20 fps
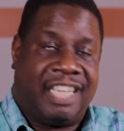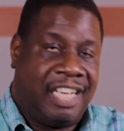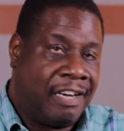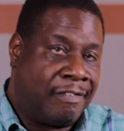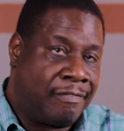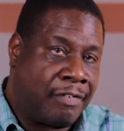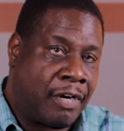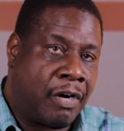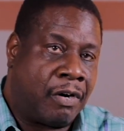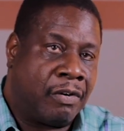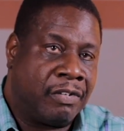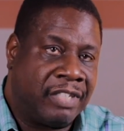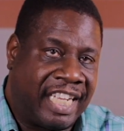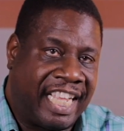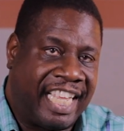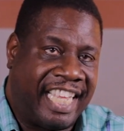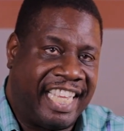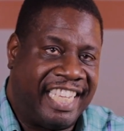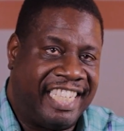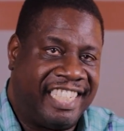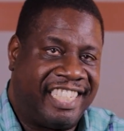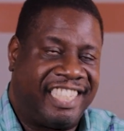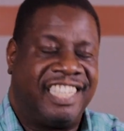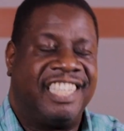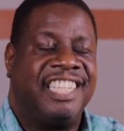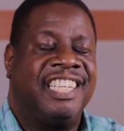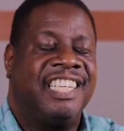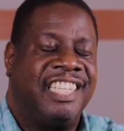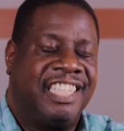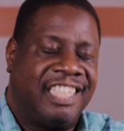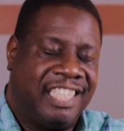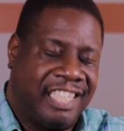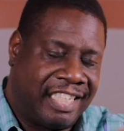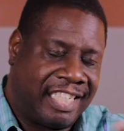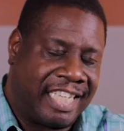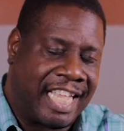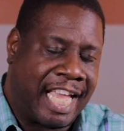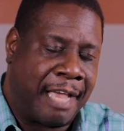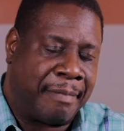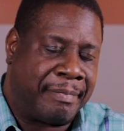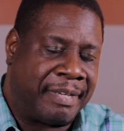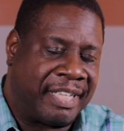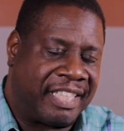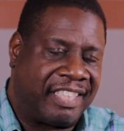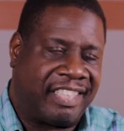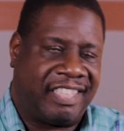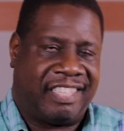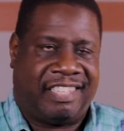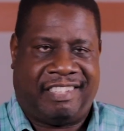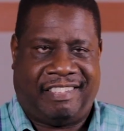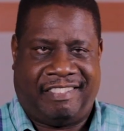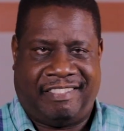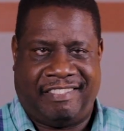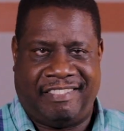of all days, the Sabbath,